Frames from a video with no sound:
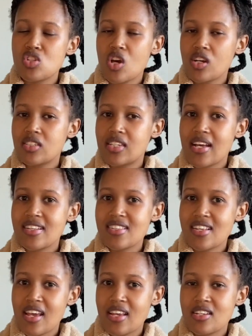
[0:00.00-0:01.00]
So the song
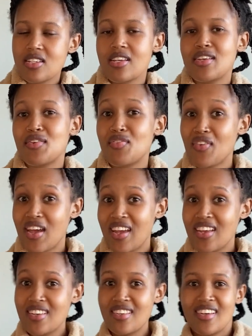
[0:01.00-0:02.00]
does end in a
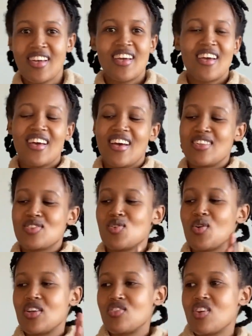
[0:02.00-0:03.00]
fade,
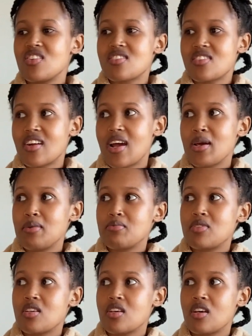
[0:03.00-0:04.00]
and so I
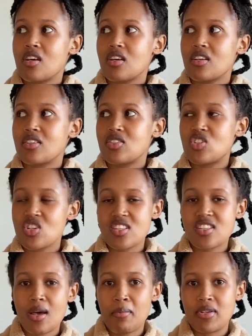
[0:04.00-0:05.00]
transcribed
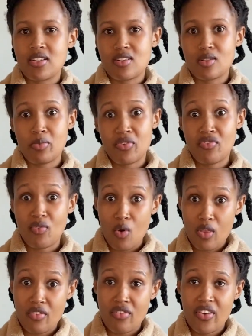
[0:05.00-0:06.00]
just up until
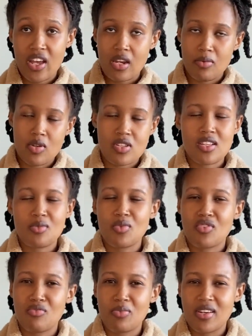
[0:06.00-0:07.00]
before the fade because
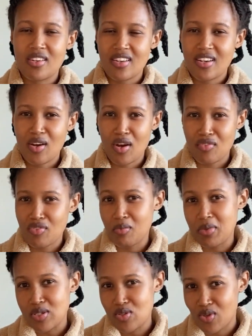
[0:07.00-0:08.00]
that would have been really hard
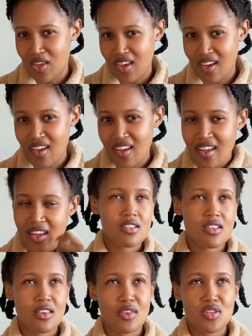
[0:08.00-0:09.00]
for me to hear.
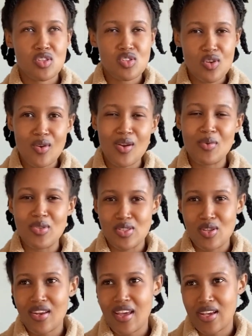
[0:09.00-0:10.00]
The solo
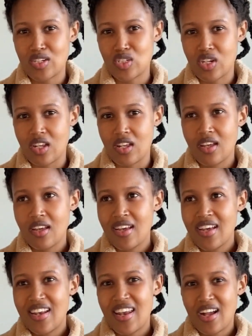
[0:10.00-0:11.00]
is not actually
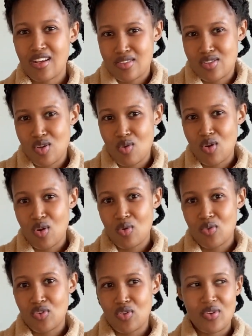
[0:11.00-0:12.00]
like a
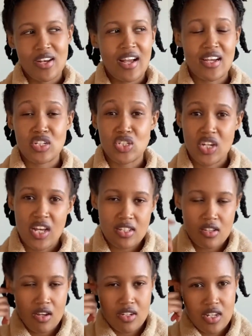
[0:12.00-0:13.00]
solo, in like a
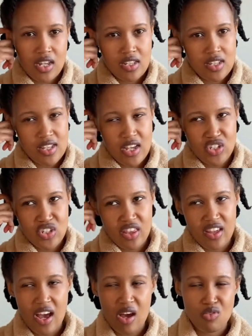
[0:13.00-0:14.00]
jazz context. It's
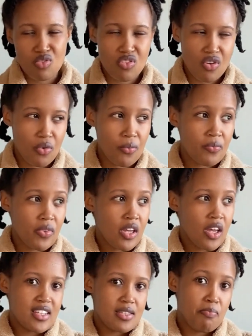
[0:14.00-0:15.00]
actually the outro,
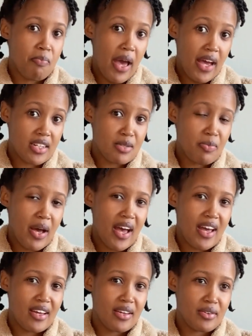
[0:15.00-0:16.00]
and it's backed
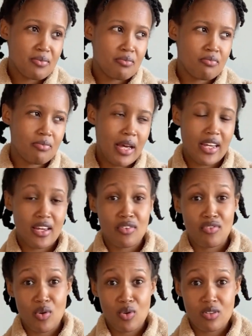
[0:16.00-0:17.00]
by
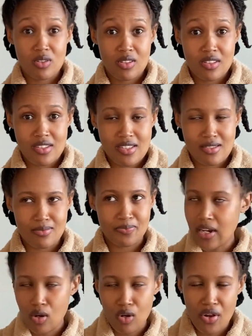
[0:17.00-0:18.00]
backing vocals
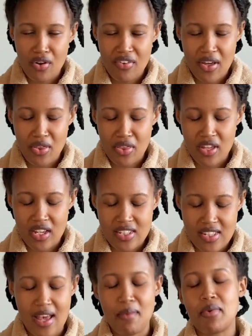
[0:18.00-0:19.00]
and a whole lot of other
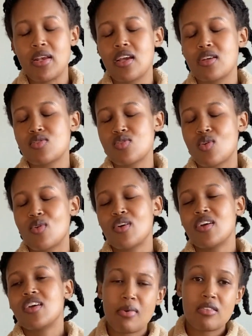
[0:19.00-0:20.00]
things happening.
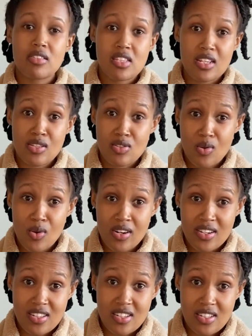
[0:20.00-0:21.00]
So it's about 6
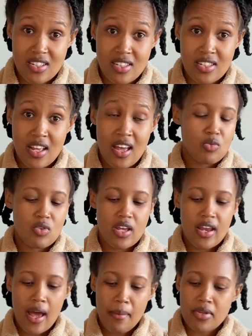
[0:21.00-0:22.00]
choruses.
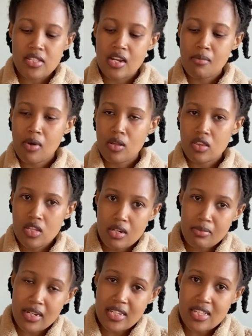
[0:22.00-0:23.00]
It happens at
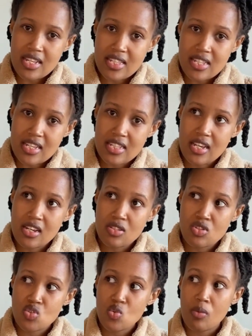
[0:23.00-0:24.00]
about 3 minutes and 6
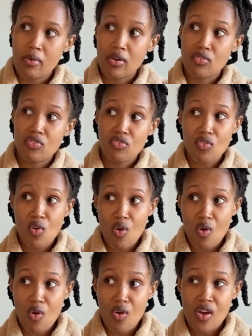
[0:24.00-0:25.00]
seconds to about
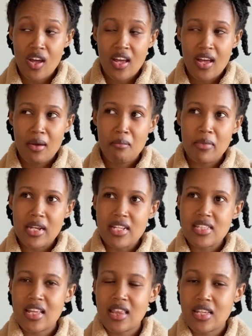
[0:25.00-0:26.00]
4
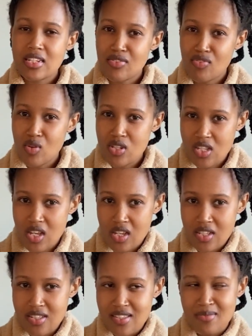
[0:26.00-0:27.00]
minutes and 34
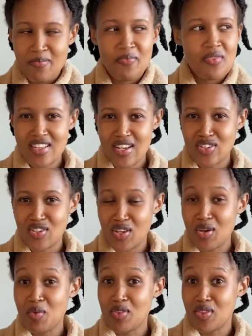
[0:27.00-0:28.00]
seconds. So let's
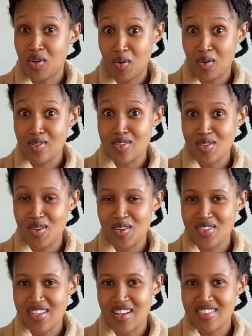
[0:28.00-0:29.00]
actually hear what the whole
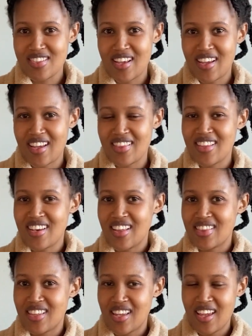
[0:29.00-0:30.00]
solo sounds like, and
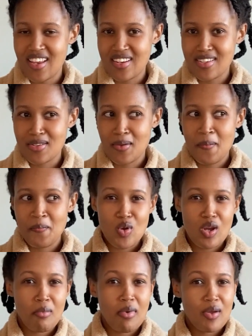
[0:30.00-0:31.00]
then at the end
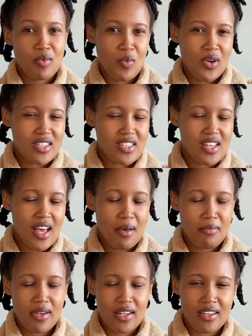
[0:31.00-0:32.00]
we'll talk about
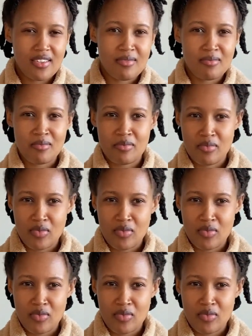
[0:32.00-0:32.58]
what's happening.